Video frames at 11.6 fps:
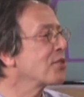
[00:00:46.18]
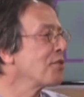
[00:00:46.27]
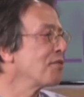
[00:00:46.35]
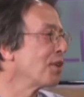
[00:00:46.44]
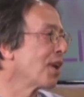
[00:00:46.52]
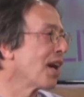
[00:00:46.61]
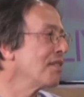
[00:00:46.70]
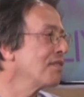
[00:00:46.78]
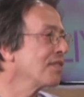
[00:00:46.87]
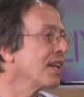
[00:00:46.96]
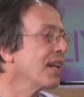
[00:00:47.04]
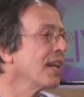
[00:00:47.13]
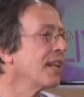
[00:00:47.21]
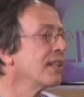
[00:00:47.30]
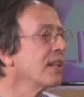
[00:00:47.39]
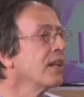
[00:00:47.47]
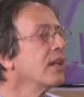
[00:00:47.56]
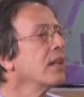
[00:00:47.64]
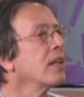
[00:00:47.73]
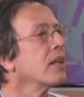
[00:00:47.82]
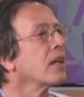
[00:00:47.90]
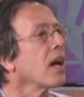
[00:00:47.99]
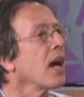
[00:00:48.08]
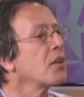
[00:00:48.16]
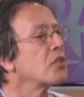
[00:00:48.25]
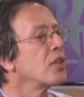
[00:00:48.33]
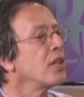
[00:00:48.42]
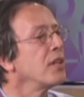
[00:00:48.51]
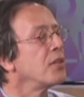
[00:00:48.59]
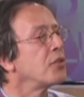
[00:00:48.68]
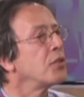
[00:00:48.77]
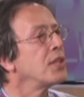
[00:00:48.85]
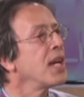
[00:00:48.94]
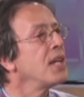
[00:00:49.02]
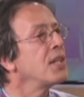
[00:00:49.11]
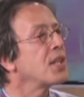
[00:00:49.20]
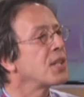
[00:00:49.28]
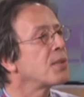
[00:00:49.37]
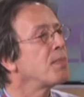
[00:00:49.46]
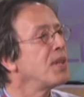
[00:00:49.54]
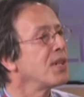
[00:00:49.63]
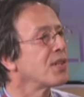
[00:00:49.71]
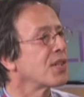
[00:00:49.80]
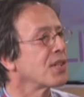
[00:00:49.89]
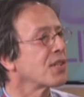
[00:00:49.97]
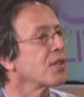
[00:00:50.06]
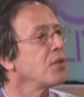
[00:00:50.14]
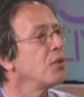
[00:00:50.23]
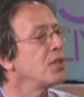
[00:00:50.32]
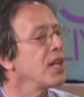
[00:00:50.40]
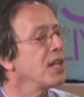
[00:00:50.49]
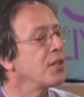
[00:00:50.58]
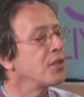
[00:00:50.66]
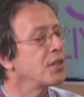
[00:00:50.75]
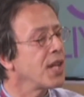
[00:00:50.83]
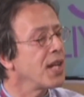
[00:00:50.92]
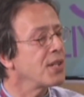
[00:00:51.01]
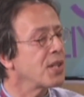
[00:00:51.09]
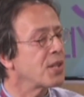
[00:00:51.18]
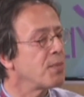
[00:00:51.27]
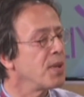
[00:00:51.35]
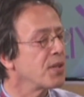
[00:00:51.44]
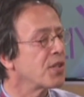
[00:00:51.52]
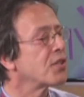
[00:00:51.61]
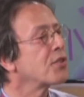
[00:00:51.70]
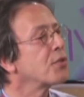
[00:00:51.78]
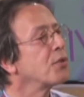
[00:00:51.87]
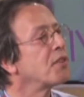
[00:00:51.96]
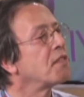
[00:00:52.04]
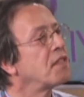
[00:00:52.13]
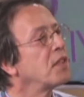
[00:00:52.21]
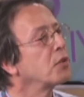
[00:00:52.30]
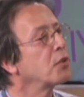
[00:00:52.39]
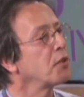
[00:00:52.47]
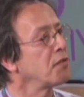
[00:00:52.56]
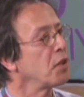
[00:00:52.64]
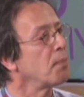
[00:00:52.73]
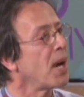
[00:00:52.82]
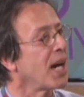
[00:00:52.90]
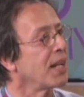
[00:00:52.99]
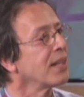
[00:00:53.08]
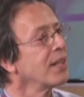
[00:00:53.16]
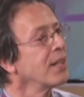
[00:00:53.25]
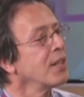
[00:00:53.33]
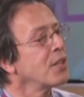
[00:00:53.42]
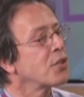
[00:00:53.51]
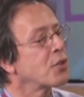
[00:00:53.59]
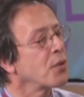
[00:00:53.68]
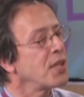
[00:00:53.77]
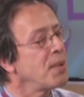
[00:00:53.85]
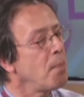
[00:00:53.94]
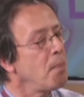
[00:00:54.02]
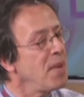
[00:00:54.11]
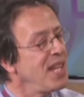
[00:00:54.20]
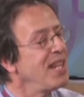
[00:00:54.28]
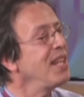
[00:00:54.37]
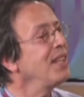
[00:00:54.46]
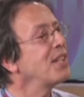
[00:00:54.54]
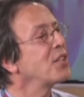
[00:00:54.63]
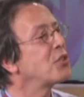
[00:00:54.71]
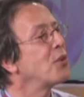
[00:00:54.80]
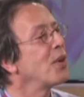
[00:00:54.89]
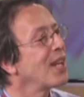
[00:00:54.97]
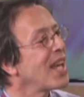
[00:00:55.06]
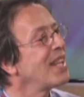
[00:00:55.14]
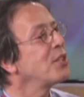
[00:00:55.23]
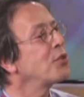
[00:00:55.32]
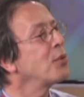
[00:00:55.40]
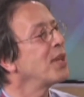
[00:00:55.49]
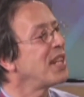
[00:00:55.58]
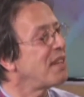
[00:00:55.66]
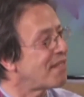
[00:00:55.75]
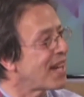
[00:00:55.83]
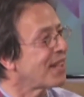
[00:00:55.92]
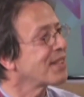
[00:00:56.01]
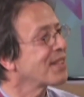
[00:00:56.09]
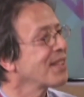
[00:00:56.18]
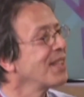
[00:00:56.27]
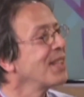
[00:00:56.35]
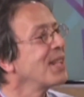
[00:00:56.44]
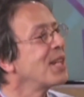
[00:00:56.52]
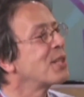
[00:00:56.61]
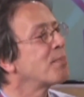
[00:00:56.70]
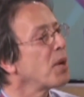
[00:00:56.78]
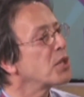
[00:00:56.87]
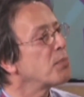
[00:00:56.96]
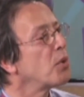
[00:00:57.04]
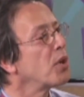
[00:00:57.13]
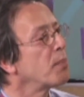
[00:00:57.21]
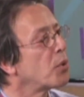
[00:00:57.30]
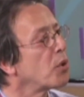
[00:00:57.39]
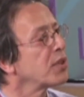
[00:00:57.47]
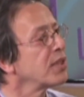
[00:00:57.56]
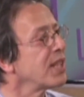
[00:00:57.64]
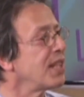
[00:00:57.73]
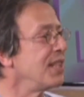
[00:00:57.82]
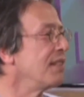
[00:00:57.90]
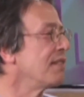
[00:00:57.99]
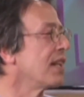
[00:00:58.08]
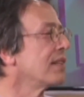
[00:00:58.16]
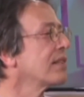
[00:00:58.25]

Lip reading: of your life, and actually today's experiences, you take today's experiences through the filter of your mind. So the meaning that you lend to an event is much more important than the event.